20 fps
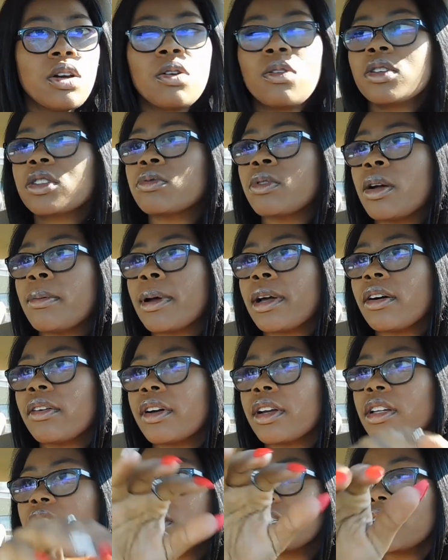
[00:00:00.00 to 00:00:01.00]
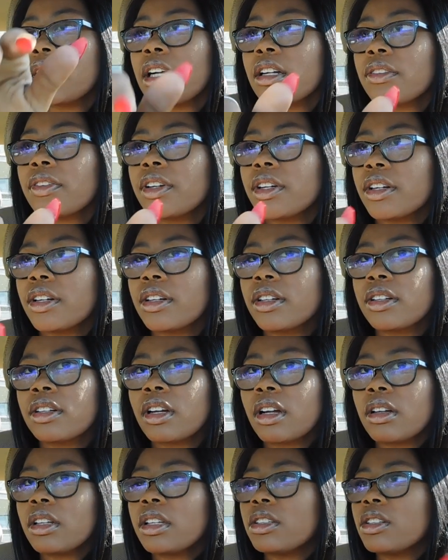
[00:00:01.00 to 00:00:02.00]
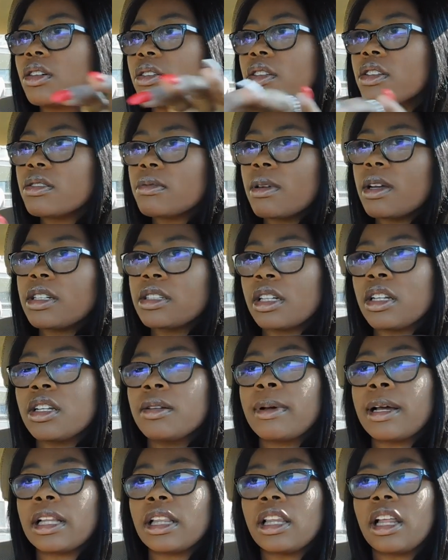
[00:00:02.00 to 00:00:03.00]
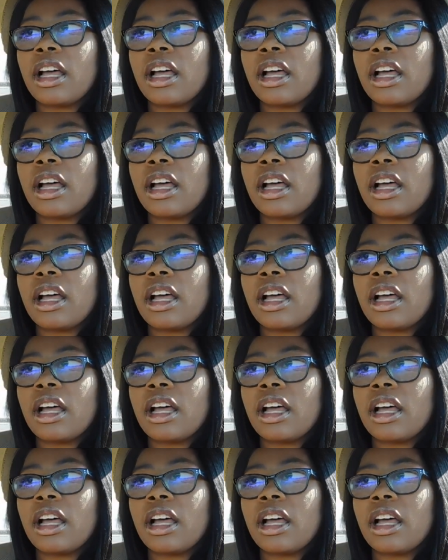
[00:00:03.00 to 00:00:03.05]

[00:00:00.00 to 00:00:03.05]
Which way am I going to get out of here? I go this way, I'm going to make a